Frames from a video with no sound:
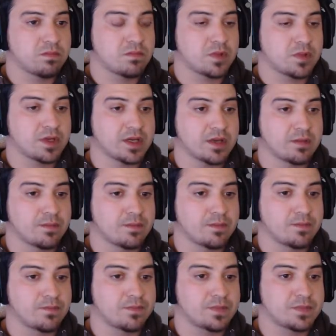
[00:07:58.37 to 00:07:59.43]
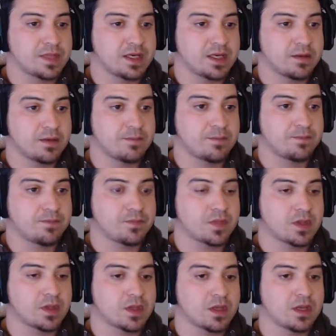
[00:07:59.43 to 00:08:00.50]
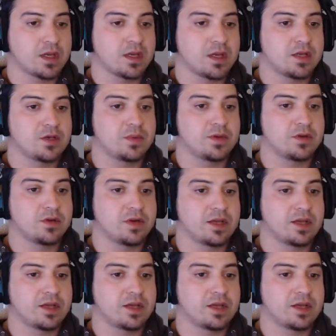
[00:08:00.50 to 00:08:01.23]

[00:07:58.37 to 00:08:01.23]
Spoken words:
Okay, that it? Do we not